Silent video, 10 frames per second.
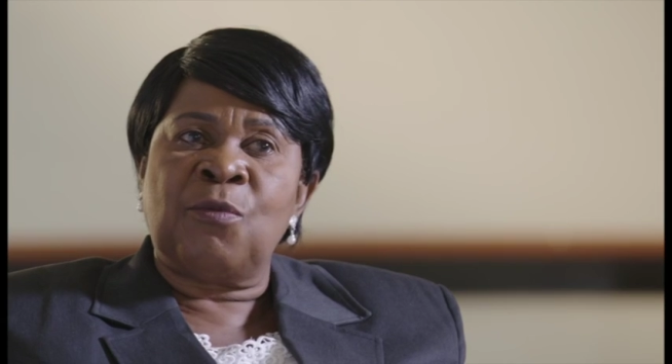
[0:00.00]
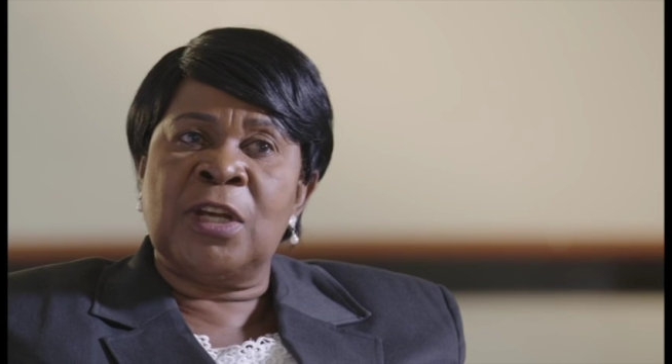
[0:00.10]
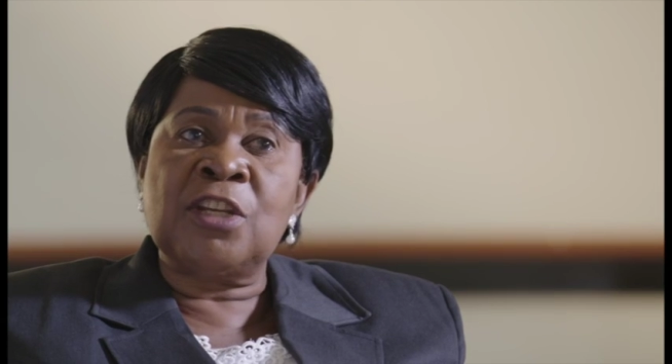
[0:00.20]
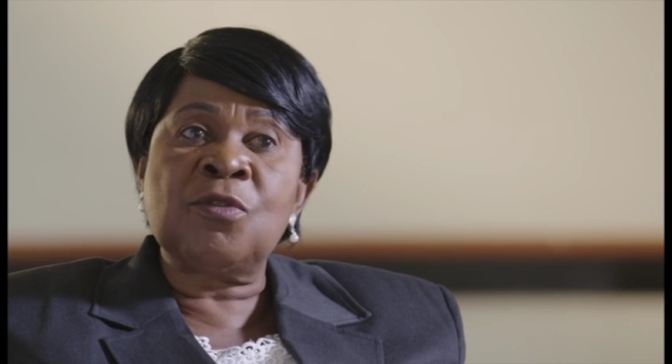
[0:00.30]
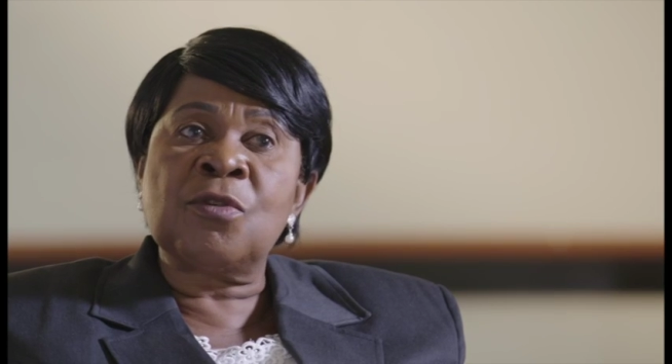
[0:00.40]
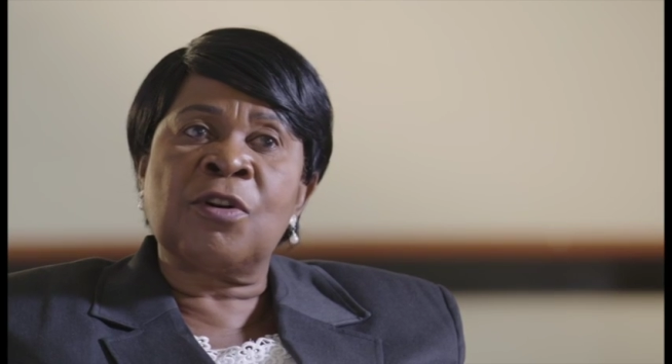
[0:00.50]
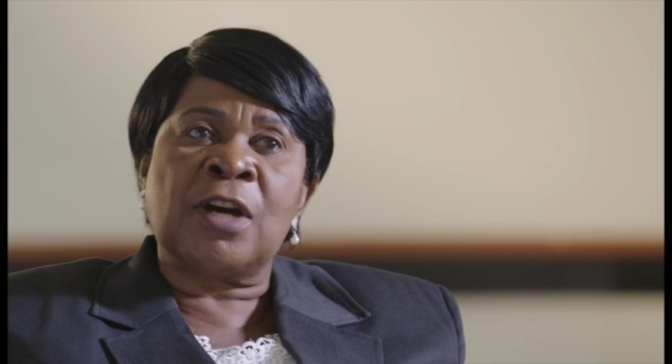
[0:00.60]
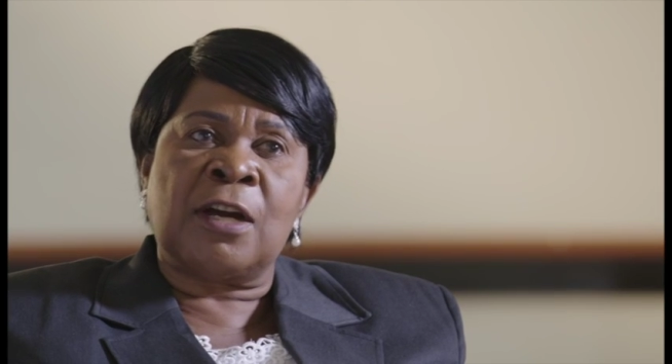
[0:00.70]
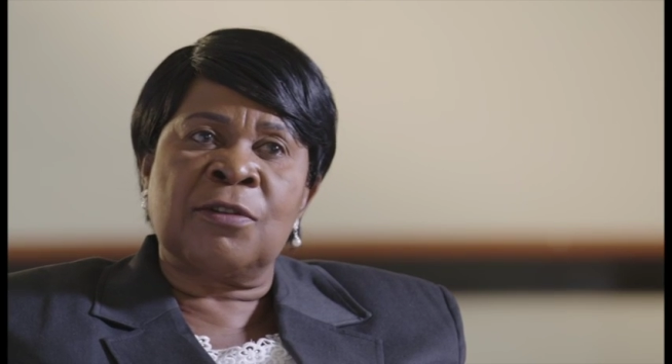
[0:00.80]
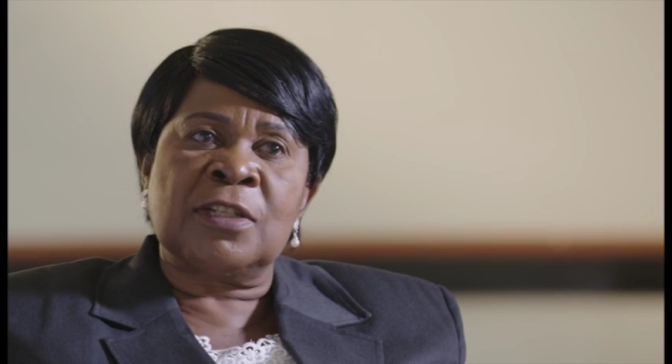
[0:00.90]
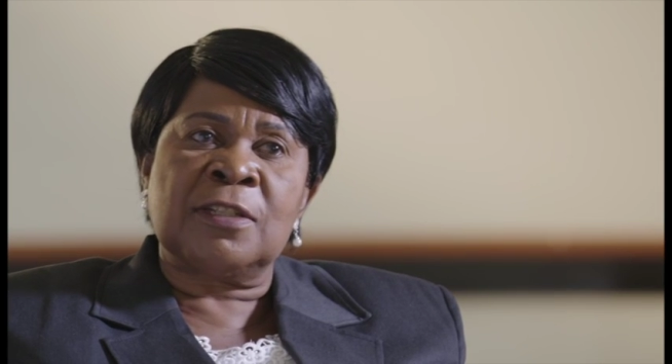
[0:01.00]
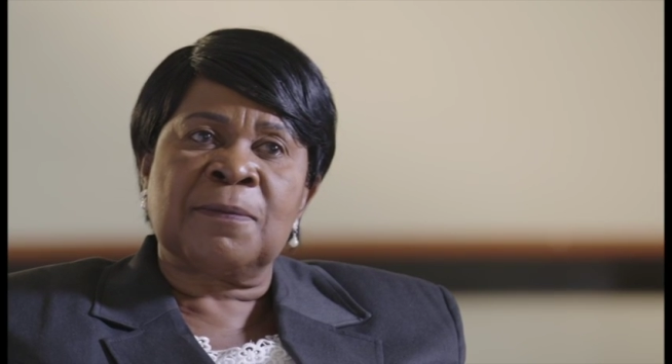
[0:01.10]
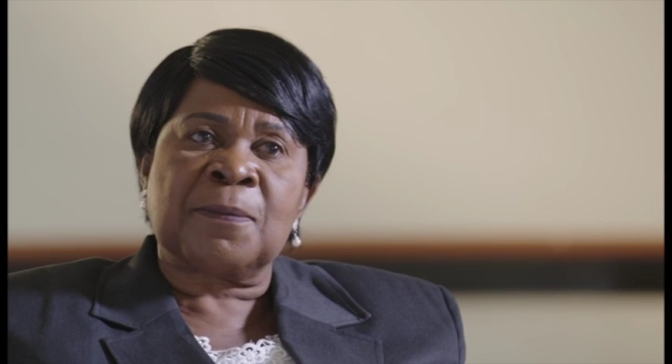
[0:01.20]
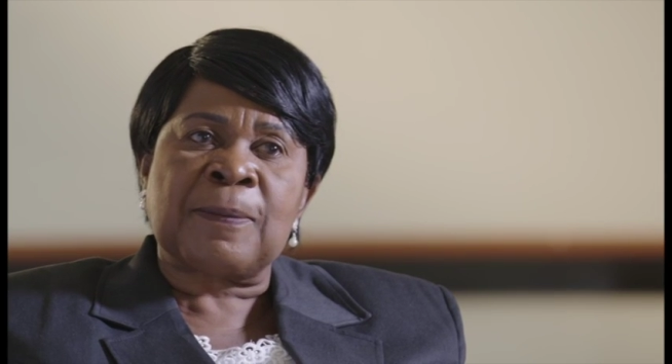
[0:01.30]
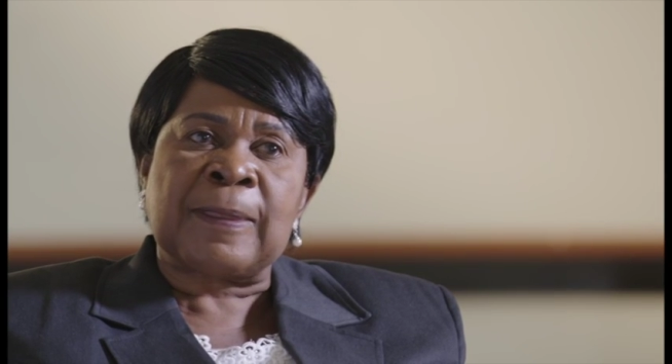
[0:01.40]
When you go out,
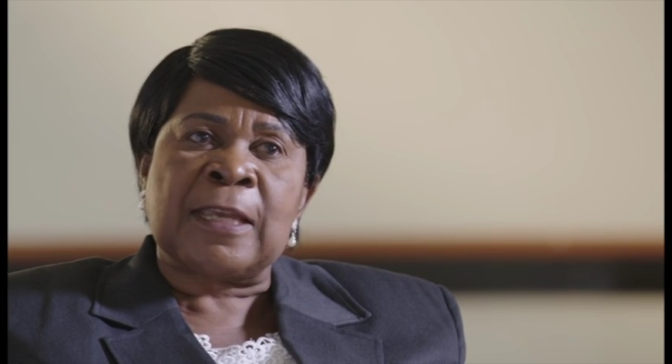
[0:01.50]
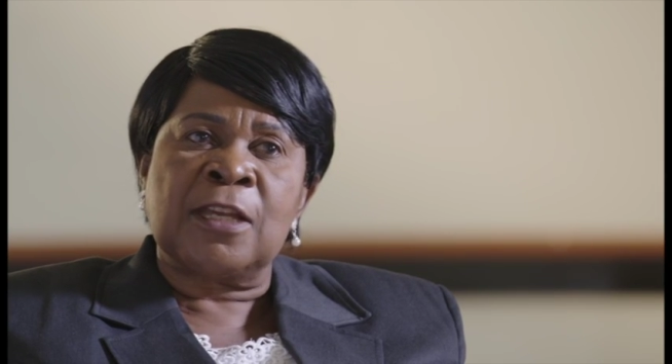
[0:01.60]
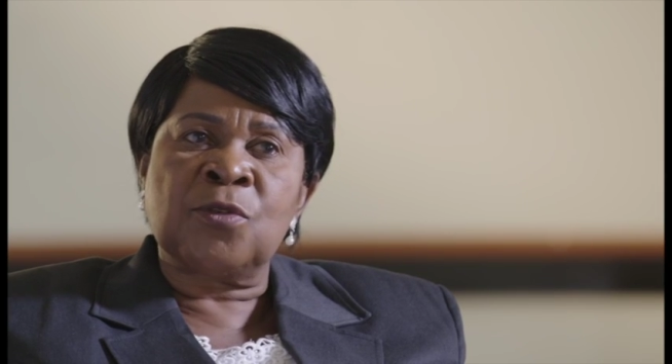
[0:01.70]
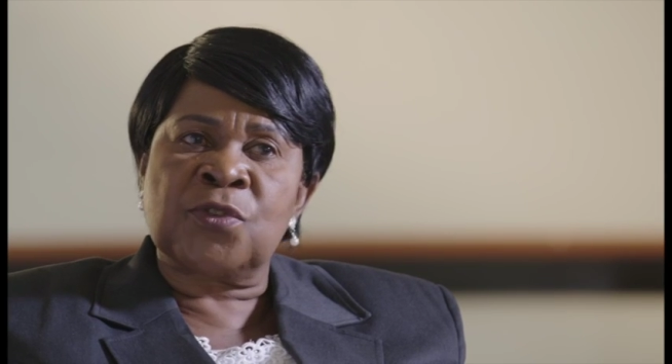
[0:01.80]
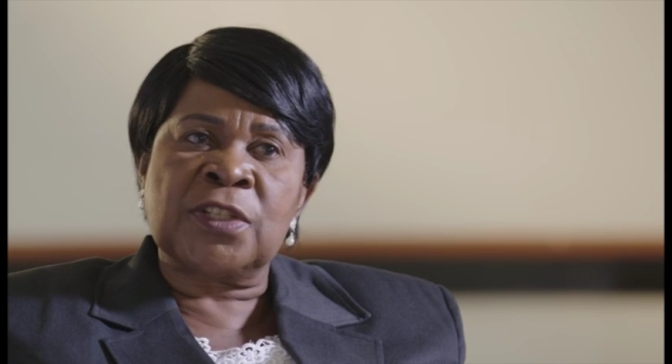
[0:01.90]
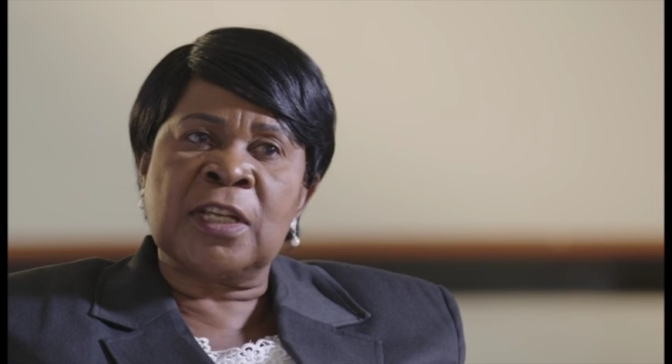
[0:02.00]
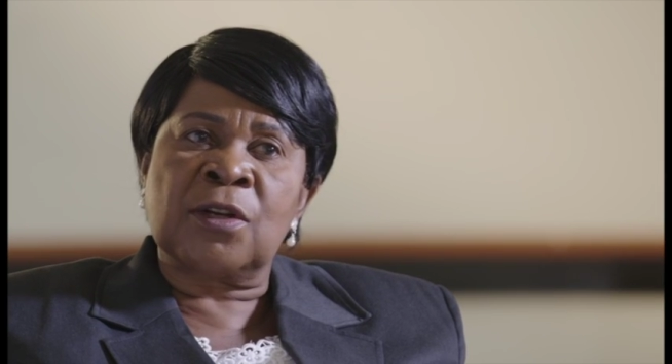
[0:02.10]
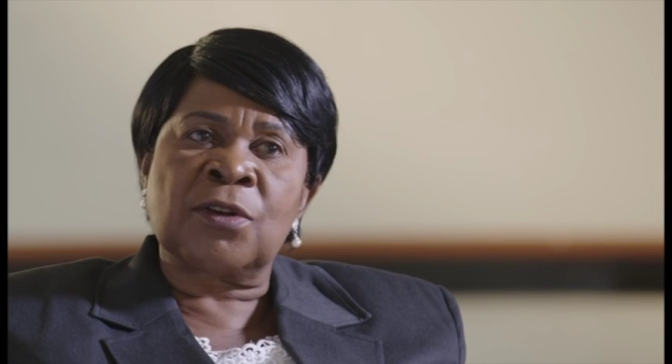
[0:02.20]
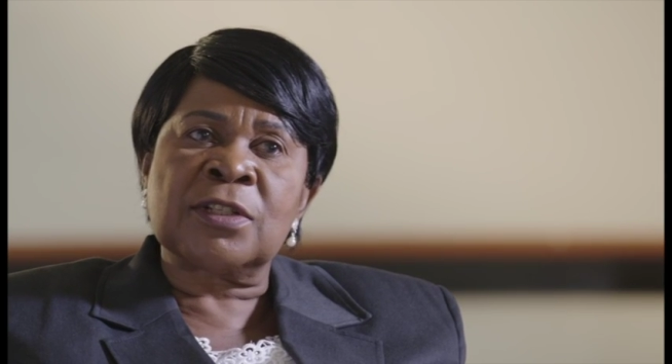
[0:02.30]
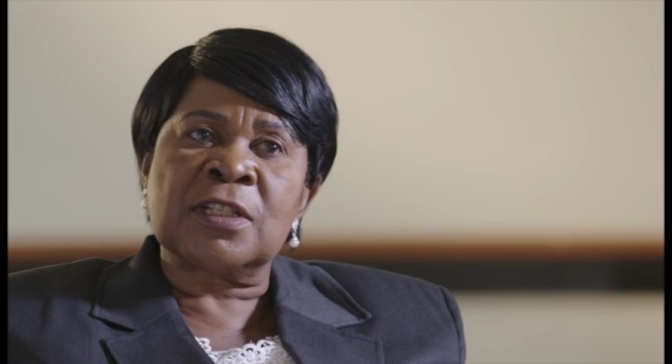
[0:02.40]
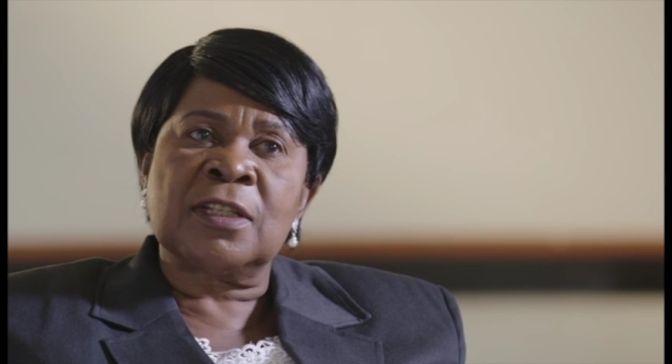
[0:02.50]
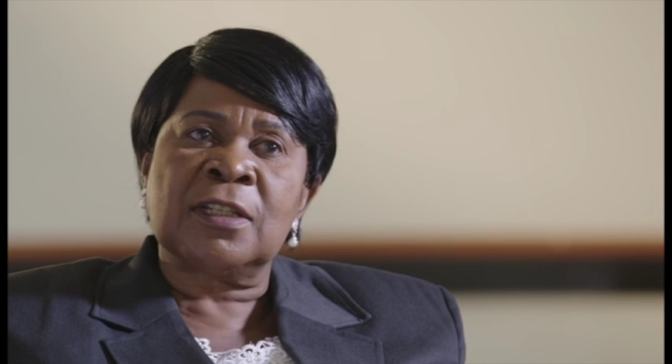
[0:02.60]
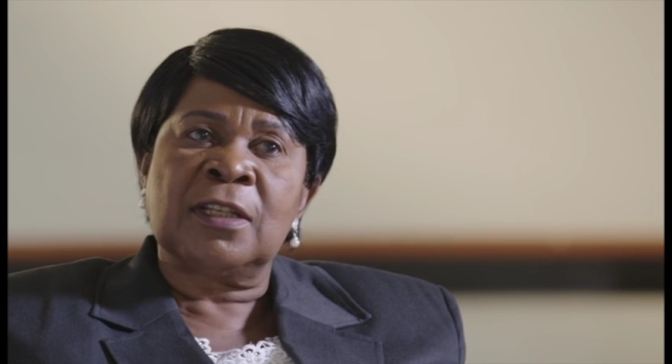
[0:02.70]
you see a lot.